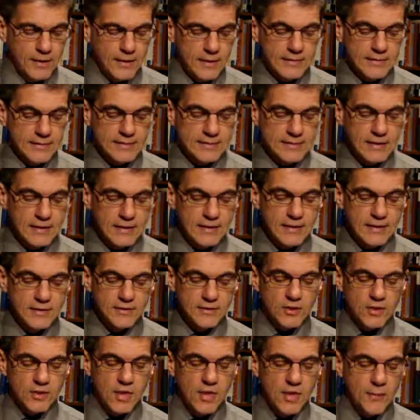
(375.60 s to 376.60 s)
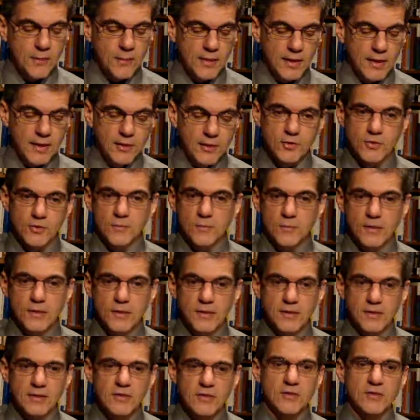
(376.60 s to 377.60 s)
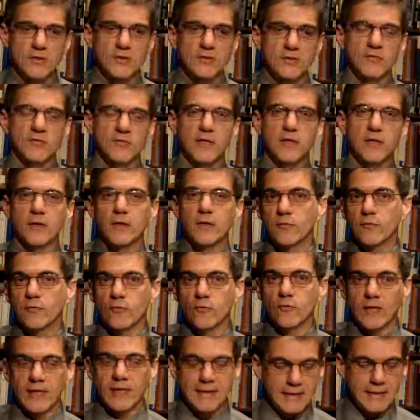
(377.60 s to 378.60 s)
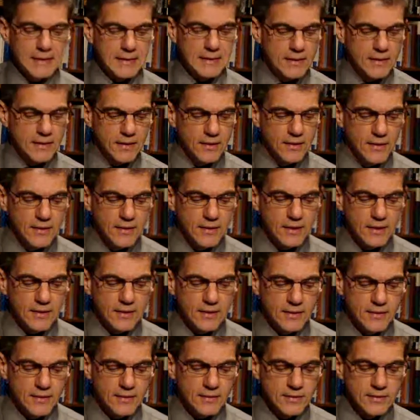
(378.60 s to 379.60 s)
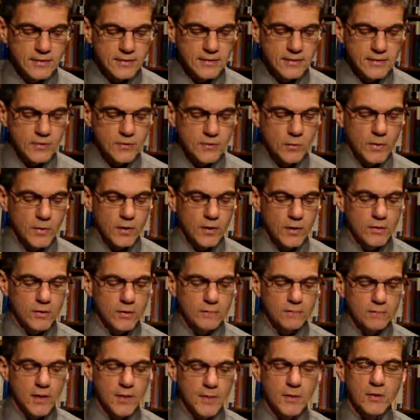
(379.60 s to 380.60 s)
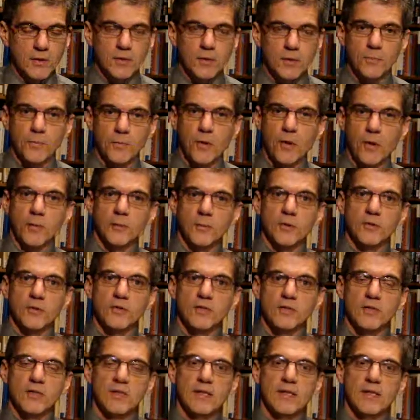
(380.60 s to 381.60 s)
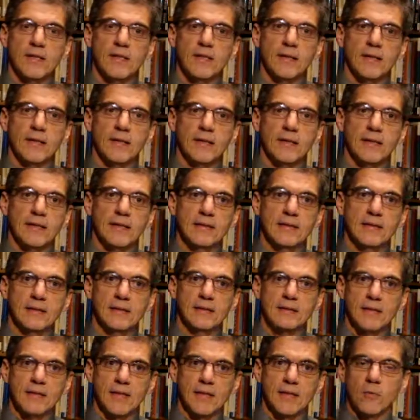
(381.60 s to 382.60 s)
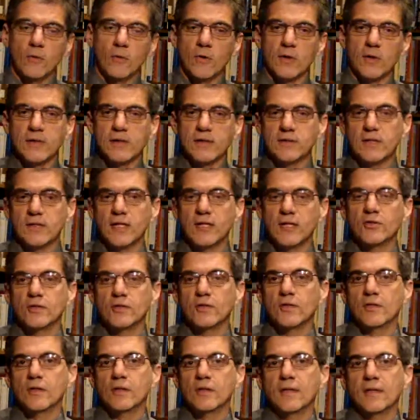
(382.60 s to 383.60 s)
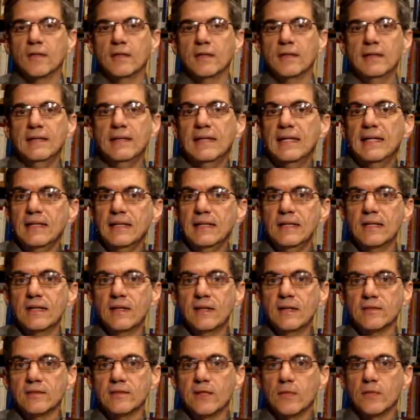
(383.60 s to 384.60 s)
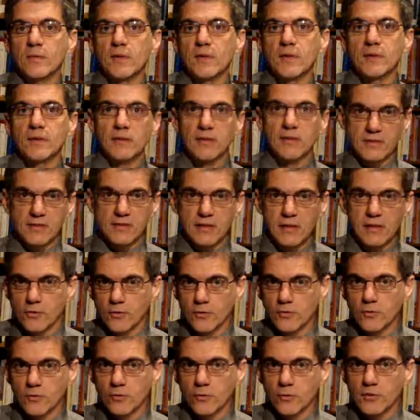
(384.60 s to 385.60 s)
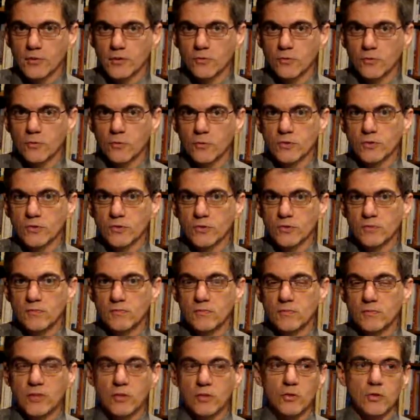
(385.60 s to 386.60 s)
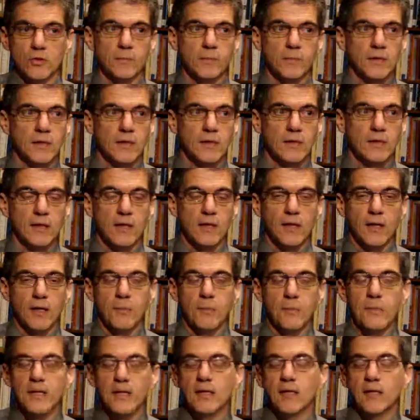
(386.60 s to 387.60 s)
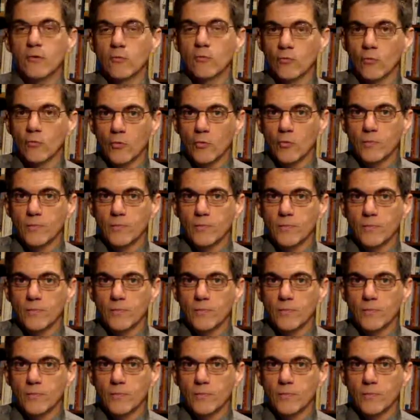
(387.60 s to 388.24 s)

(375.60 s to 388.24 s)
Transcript: The second is accommodation. This is very friendly. This is where maybe departments in the same organization need something, a scarce resource. It could be a meeting room.